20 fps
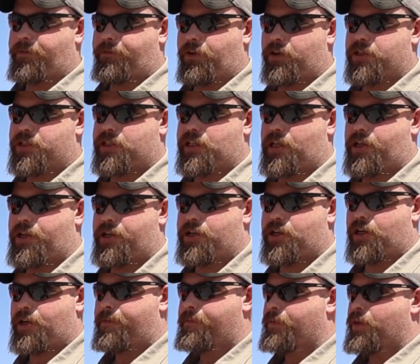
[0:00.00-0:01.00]
the first
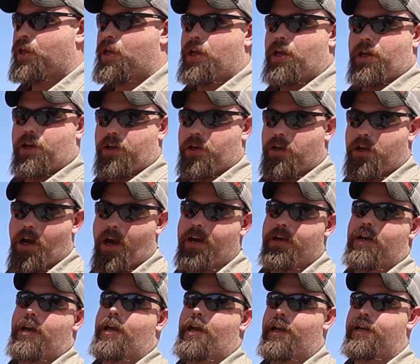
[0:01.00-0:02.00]
cylinder,
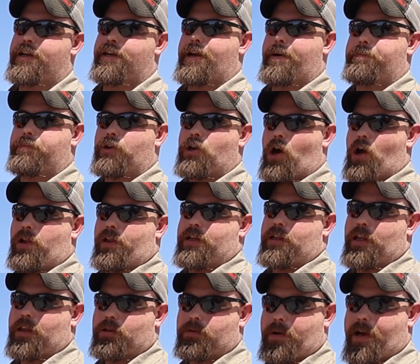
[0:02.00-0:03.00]
nut ended up
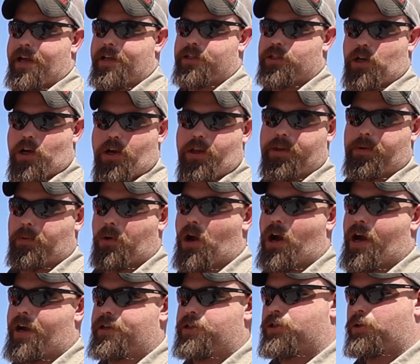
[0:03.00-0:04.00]
galling the threads on the
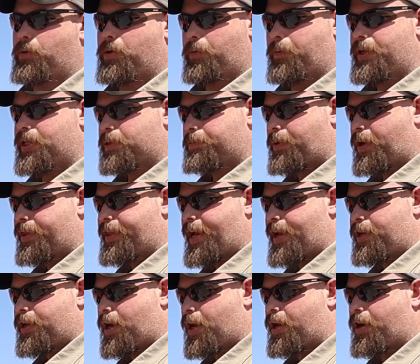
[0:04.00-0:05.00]
rod. So when we spun
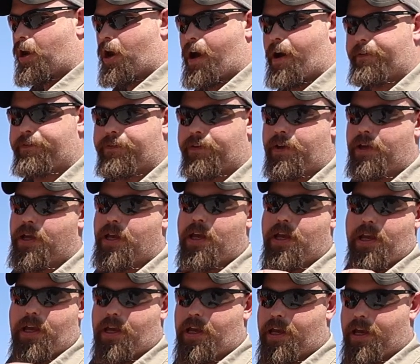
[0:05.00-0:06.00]
that nut off,
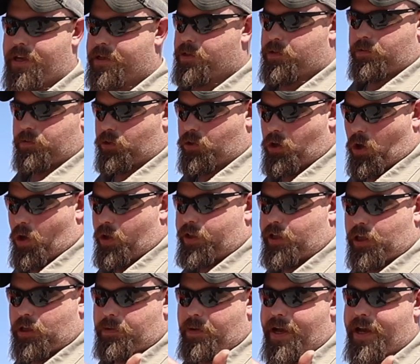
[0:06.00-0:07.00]
it
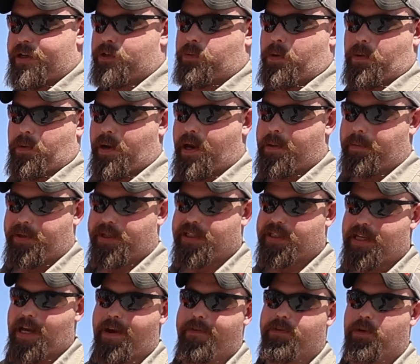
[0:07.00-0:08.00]
galled the threads. We were able to
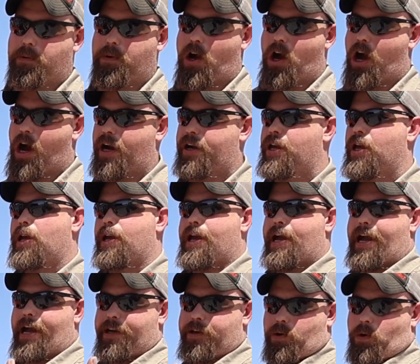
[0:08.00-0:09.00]
save the rod,
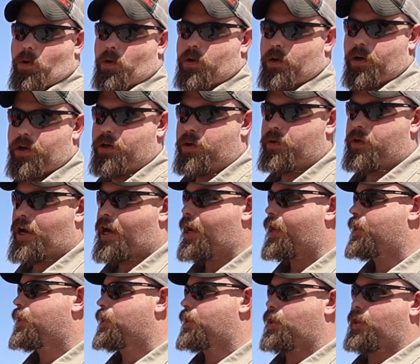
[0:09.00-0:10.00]
had to order a new
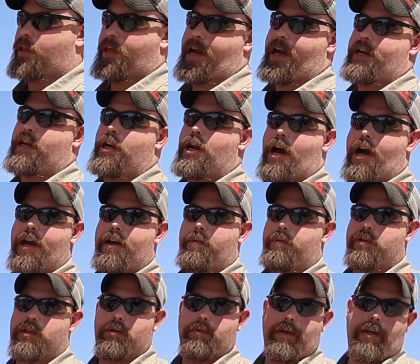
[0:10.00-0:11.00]
nut. That
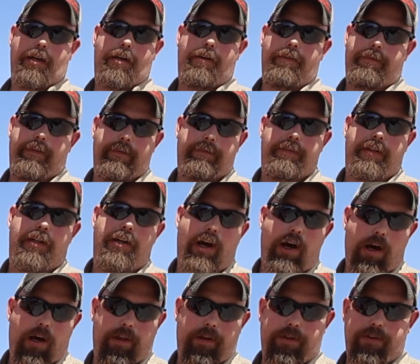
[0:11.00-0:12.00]
nut was
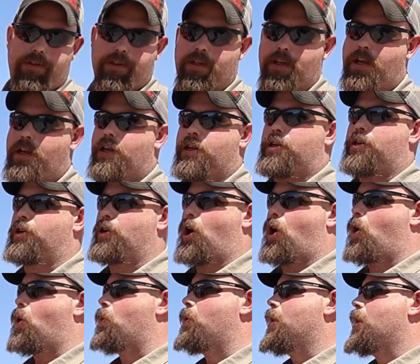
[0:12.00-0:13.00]
$350. You
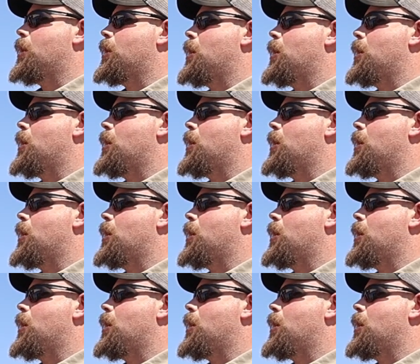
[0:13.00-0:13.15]
know,